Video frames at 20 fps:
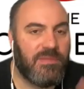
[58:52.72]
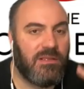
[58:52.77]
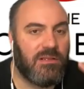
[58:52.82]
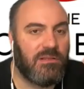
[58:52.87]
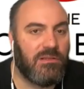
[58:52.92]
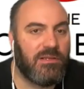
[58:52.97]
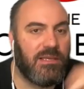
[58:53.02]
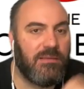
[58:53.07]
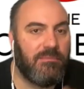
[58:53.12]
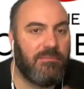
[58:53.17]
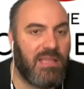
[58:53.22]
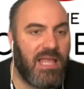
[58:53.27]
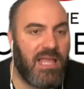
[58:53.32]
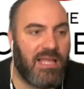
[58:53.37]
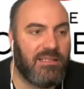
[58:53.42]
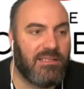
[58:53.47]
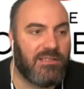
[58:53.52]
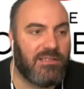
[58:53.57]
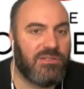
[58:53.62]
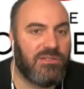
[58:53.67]
Look at
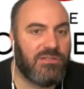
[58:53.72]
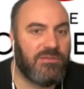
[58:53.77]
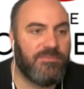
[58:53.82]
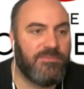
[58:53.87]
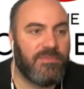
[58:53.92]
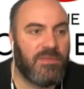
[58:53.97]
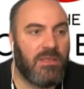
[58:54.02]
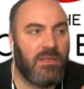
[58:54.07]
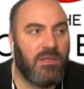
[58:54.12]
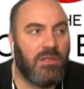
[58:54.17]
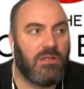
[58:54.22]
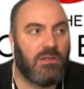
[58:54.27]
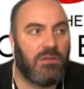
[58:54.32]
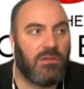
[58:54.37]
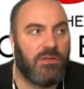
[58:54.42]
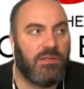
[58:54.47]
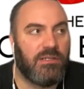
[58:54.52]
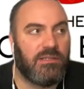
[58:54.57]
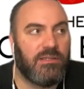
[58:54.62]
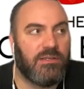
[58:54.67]
Mladic.
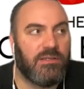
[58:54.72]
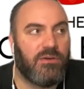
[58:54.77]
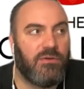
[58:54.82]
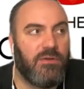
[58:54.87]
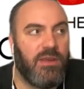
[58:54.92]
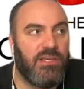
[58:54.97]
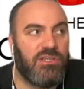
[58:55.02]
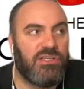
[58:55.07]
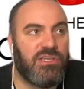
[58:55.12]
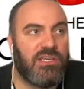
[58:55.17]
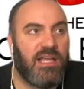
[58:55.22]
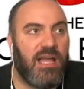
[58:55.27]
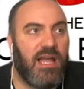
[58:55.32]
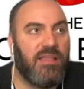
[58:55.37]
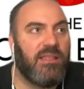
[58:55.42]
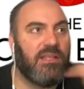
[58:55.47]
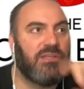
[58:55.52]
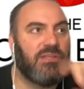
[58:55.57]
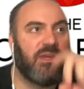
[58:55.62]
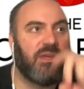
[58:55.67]
Look at the Croatian
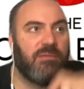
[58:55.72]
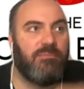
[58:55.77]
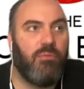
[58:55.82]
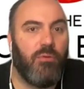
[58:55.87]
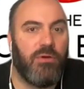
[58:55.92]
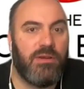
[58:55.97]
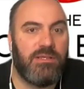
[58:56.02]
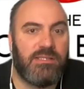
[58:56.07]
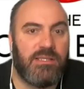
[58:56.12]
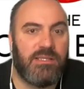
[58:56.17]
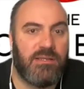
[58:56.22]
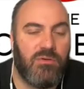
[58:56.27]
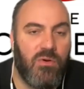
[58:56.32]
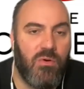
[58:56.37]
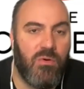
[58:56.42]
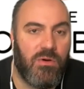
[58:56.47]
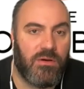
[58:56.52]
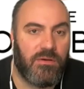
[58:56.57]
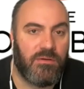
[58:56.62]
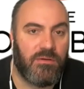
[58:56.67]
guy that drank poison in
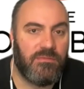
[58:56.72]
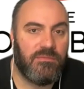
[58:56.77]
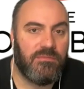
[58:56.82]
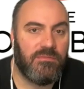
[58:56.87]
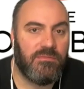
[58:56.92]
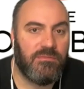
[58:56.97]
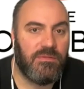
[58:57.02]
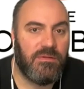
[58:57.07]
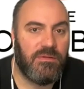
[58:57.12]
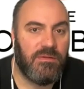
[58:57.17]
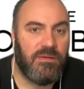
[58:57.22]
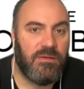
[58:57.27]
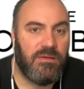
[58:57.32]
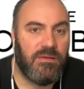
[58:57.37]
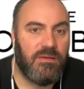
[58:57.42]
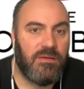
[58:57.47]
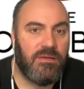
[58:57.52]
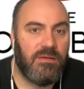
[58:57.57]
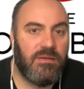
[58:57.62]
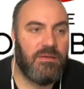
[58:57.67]
court.
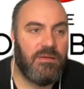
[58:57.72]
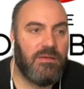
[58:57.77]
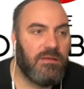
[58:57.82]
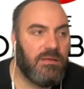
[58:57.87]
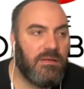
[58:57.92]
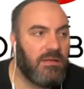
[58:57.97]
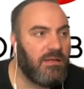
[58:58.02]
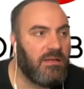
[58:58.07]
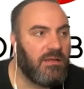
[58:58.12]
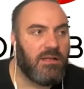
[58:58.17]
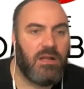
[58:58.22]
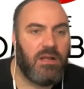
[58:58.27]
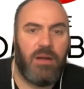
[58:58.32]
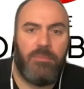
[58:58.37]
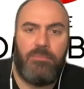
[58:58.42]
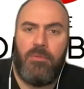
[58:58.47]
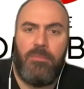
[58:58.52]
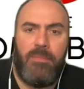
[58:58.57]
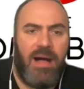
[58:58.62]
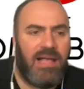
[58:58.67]
A
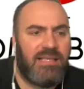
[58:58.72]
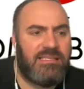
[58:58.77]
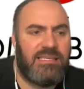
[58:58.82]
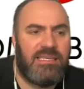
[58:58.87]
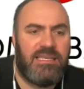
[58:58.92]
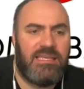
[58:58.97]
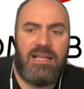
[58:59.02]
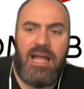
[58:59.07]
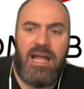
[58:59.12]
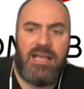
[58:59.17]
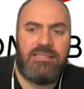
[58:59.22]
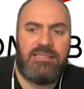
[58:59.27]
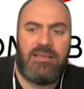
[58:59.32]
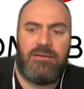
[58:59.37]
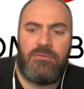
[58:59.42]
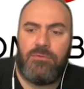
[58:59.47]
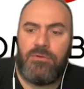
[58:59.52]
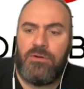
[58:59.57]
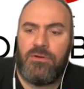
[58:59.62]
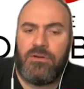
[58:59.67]
couple Bosnian guys
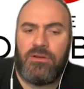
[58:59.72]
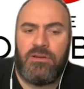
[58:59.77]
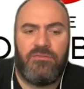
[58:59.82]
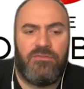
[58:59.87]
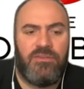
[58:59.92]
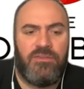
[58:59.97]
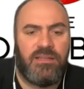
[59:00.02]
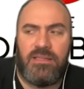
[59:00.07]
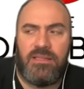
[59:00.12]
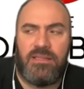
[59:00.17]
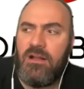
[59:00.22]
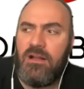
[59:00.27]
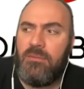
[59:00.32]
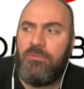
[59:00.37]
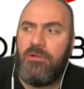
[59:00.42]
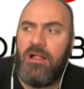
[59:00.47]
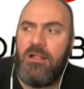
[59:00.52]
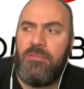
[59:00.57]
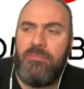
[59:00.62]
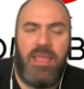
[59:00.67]
that were convicted. A
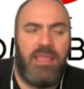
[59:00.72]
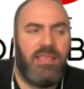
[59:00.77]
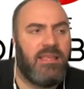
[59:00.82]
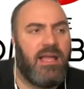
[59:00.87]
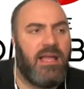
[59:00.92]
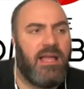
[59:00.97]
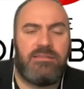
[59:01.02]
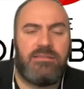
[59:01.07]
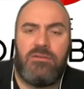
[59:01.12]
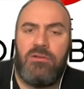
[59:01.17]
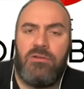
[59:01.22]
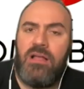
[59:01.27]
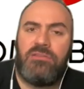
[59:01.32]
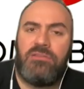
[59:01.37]
couple Albanian guys. They'll have